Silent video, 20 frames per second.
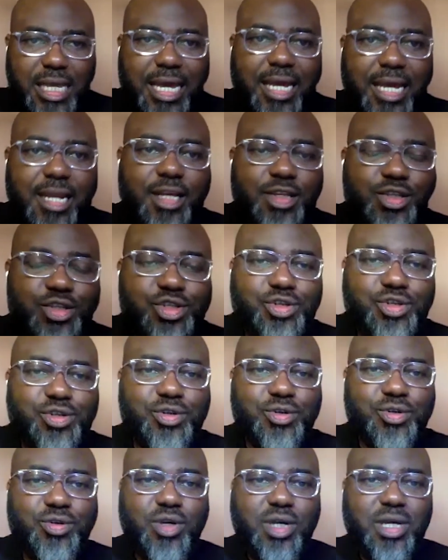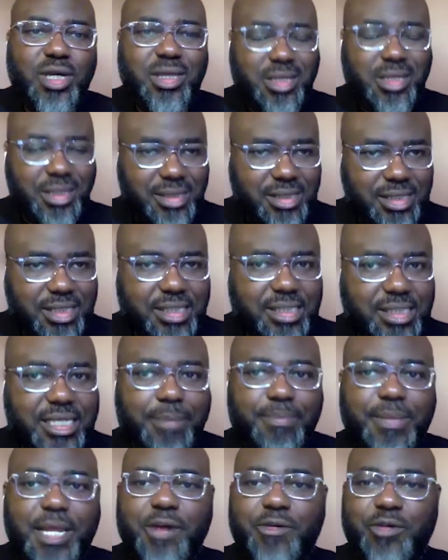get into the
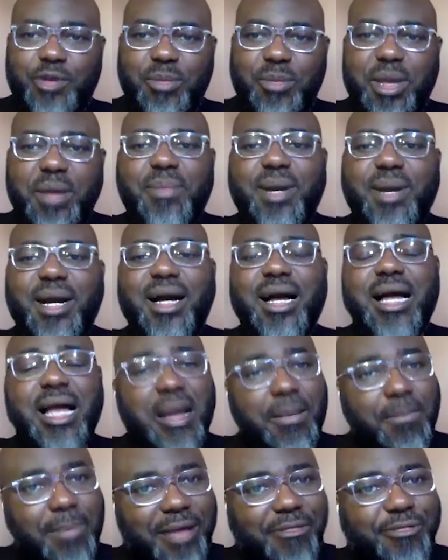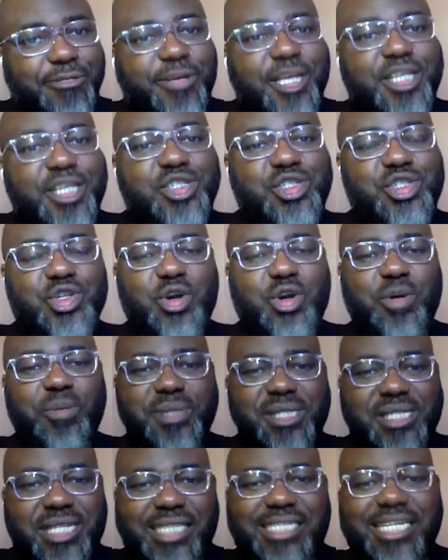system. Now, remember, my first
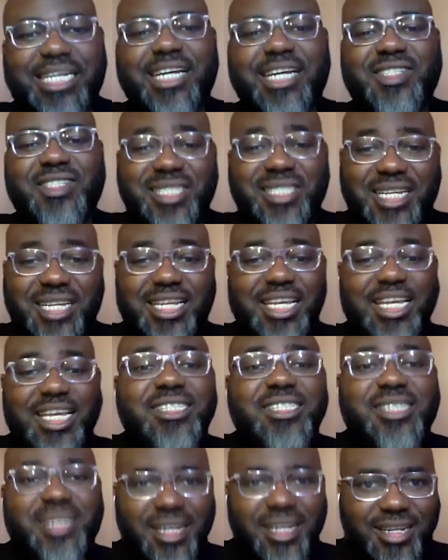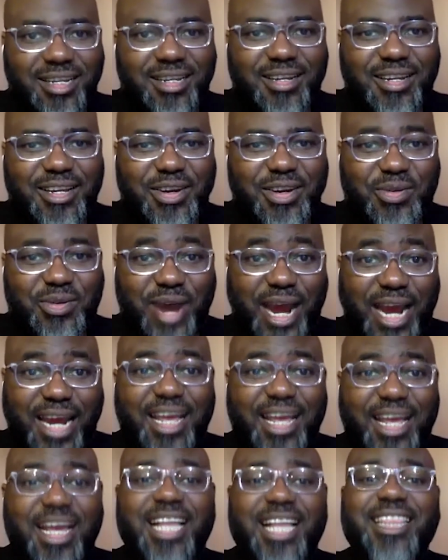job started out as an intern,
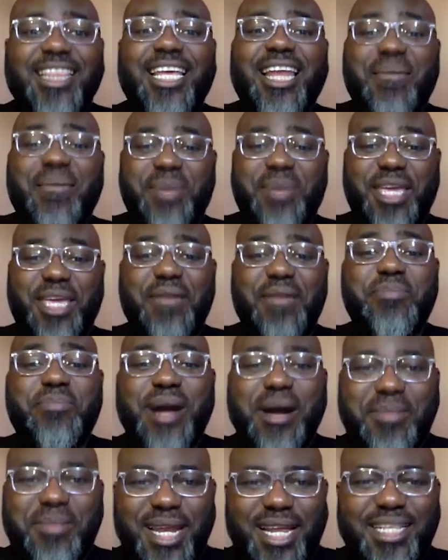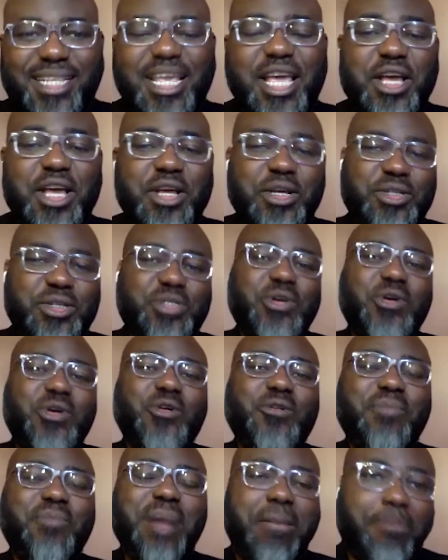right? And then I became permanent.
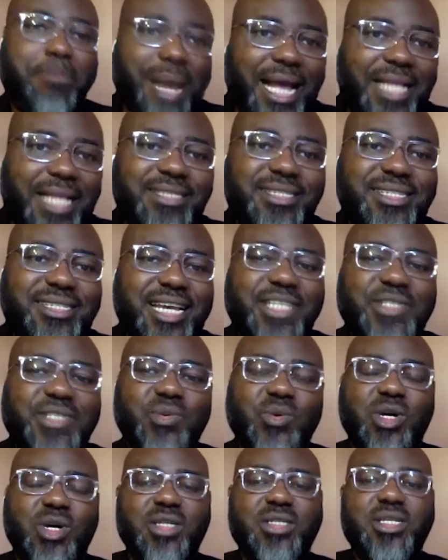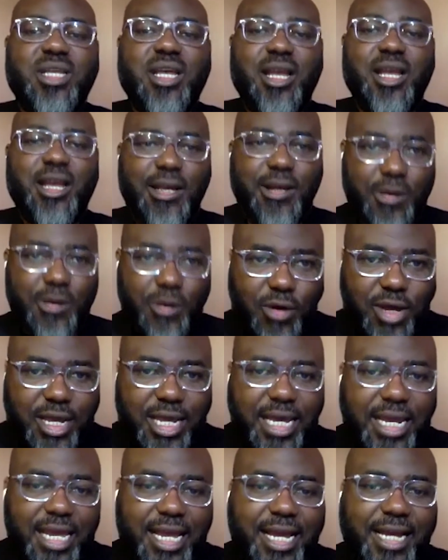So my mindset was go
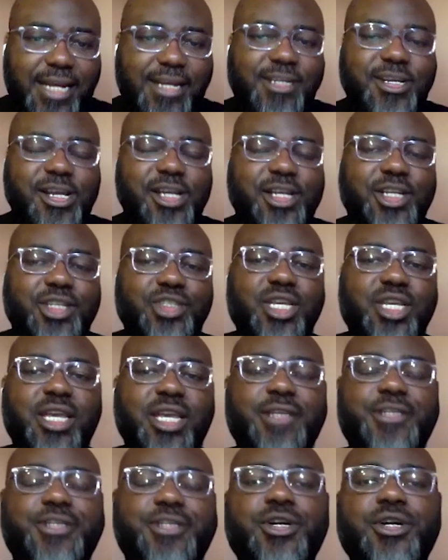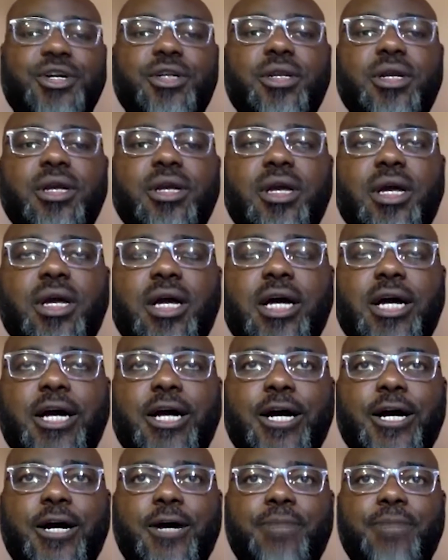get a Canadian education,
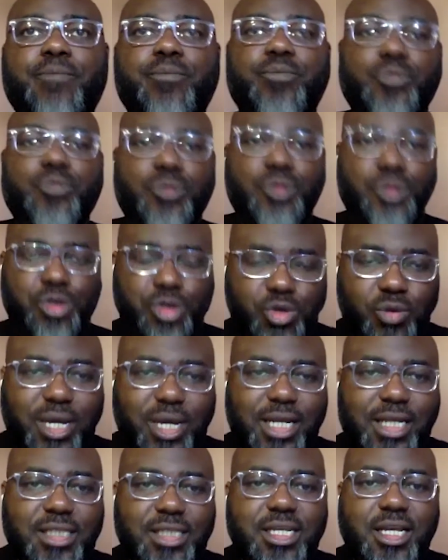um, do an